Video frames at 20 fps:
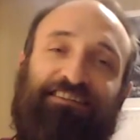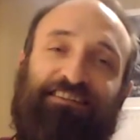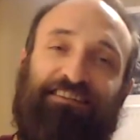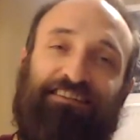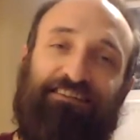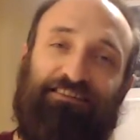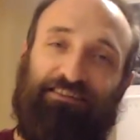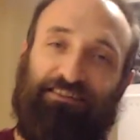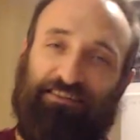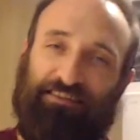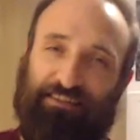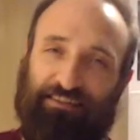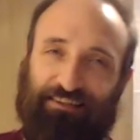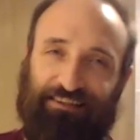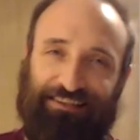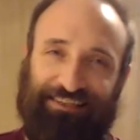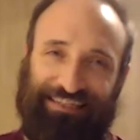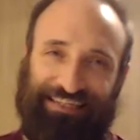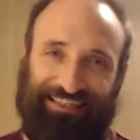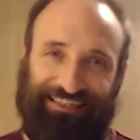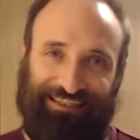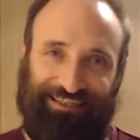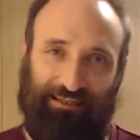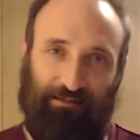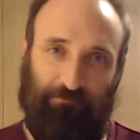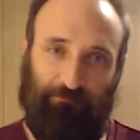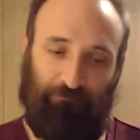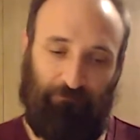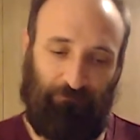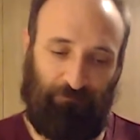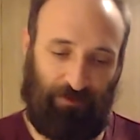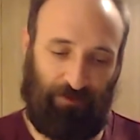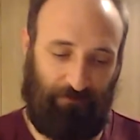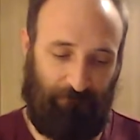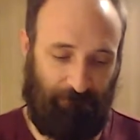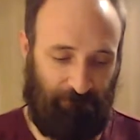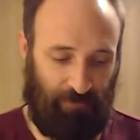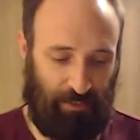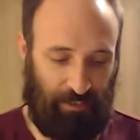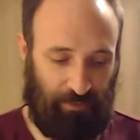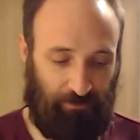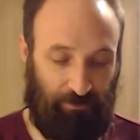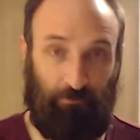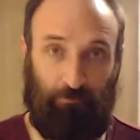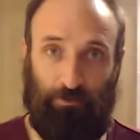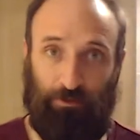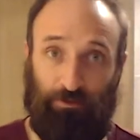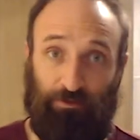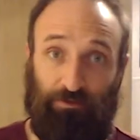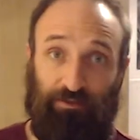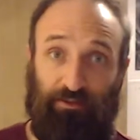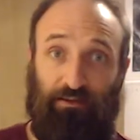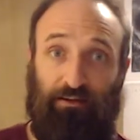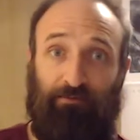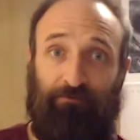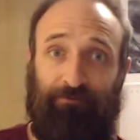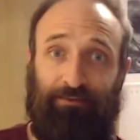there's still tiny variables of